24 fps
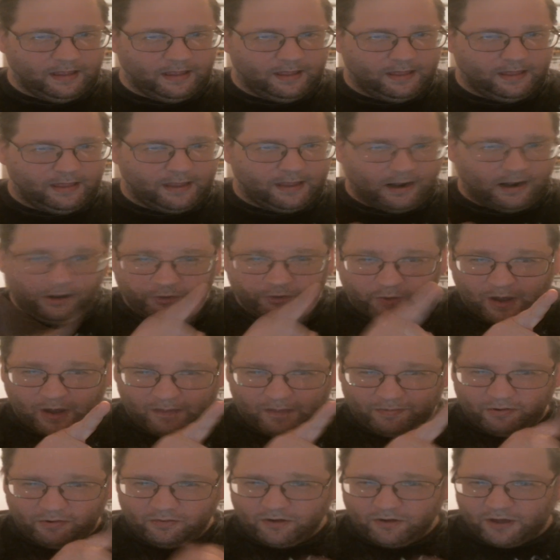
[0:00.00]
That also
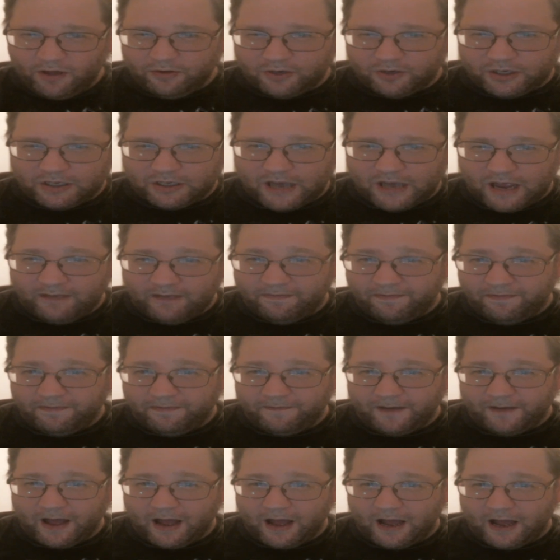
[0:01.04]
happened to another
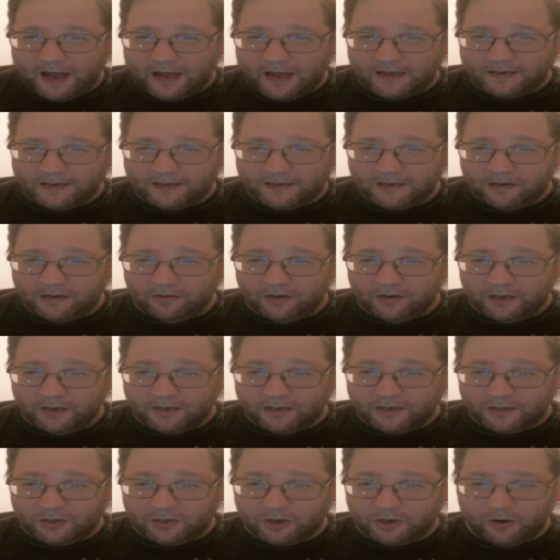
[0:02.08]
sci-fi series
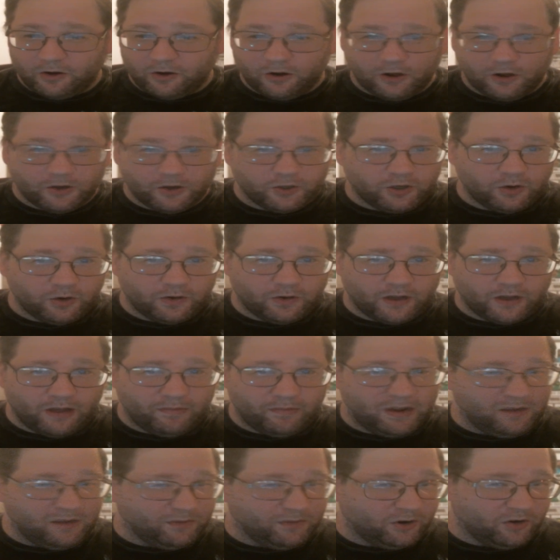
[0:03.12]
that started on Showtime
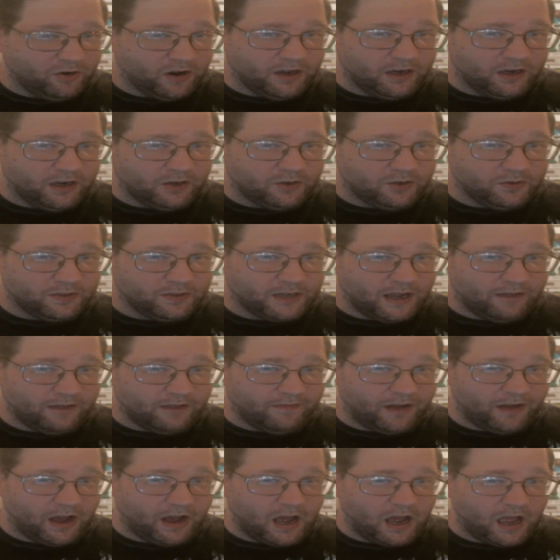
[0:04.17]
and immigrated to
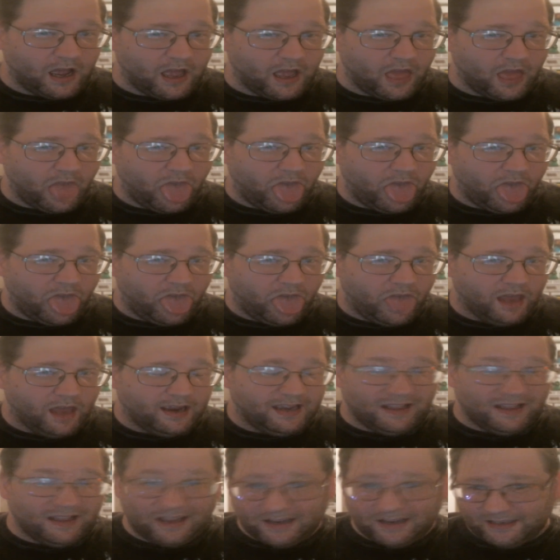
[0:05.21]
Sci-Fi.
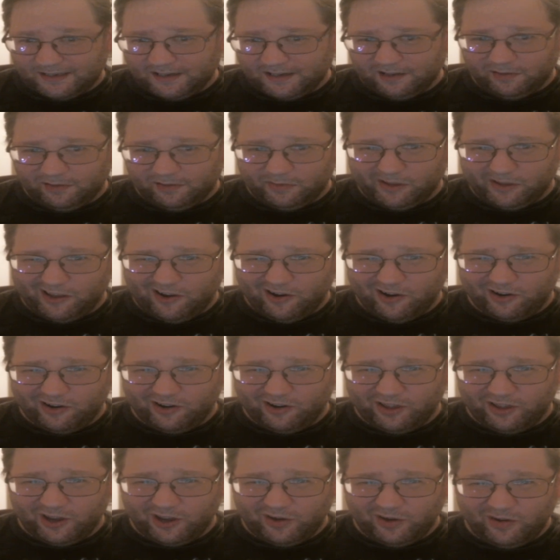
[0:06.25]
It lasted a little bit longer,
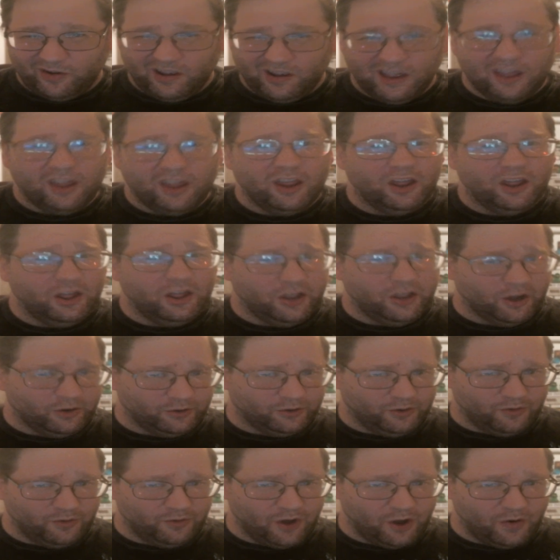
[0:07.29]
though.
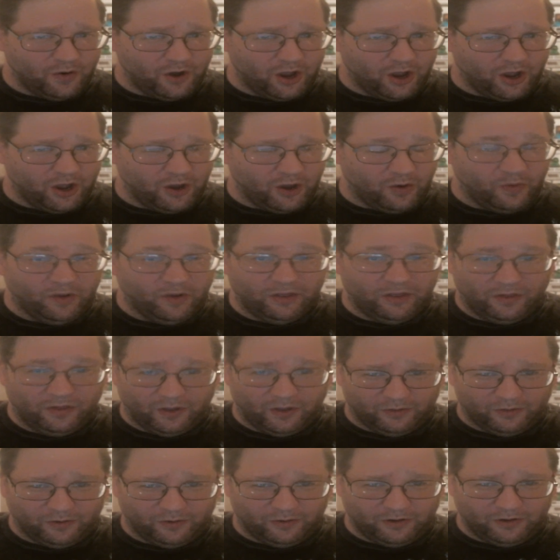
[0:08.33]
Those who know.
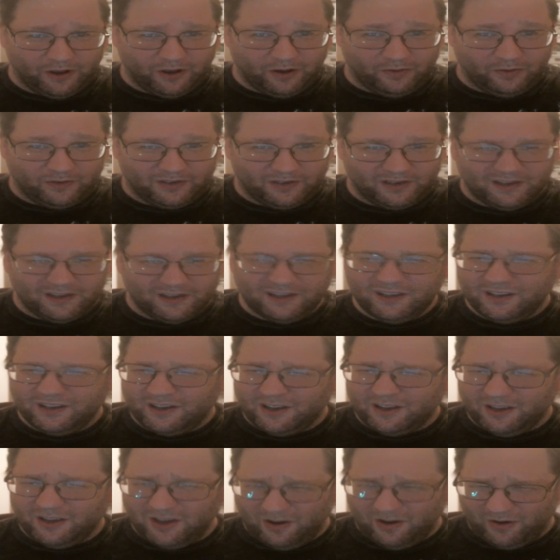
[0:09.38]
Those who don't,
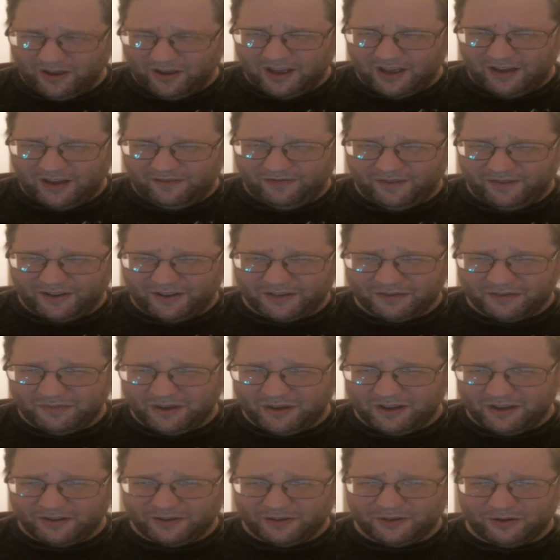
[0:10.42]
go ahead and fuss at
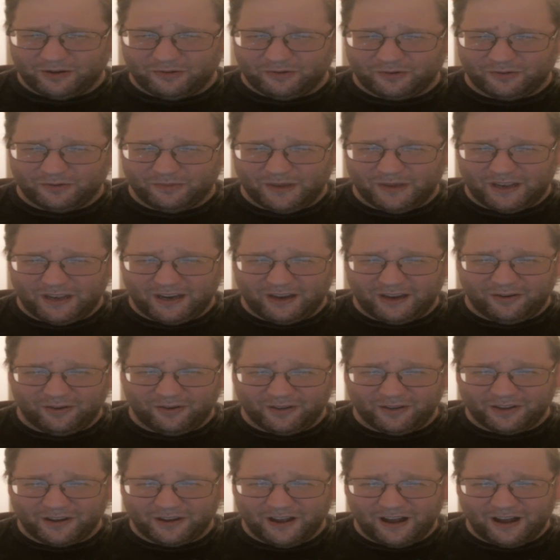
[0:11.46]
me on social media or
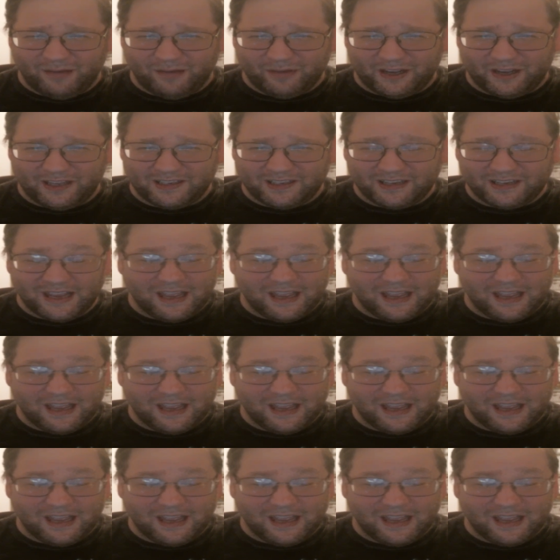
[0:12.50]
in the comments